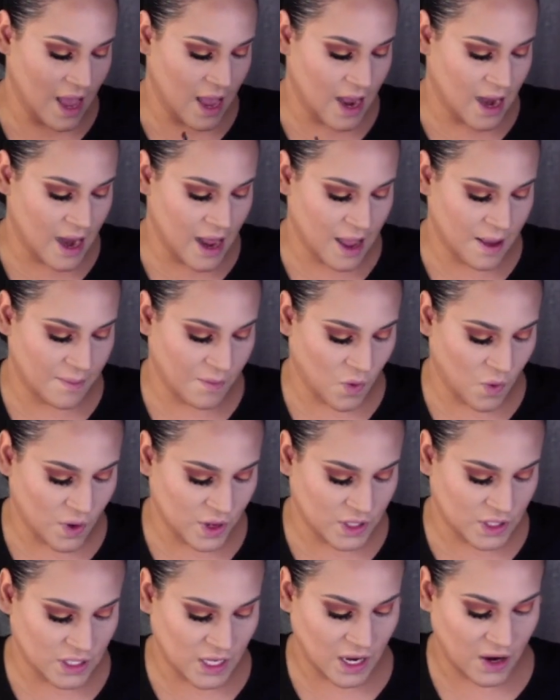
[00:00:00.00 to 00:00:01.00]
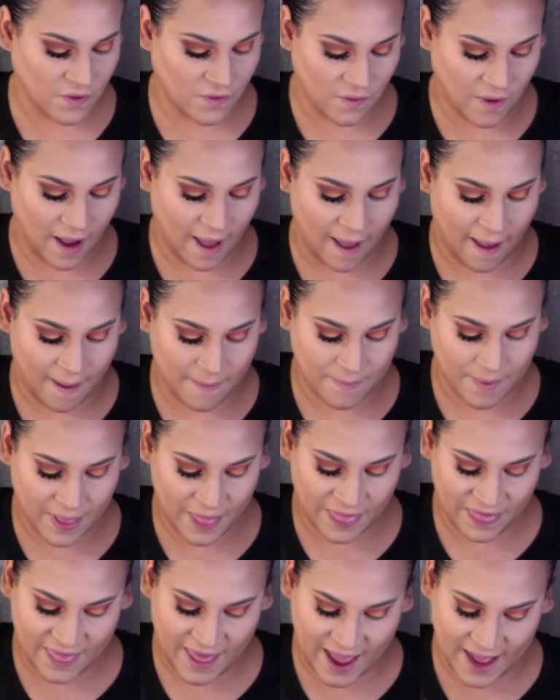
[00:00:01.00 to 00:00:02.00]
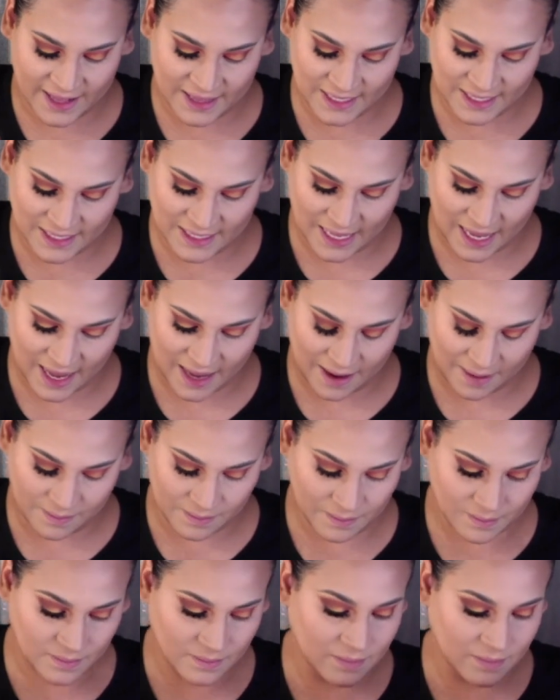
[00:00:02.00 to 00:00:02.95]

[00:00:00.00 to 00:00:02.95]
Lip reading: And I am going to grab that same,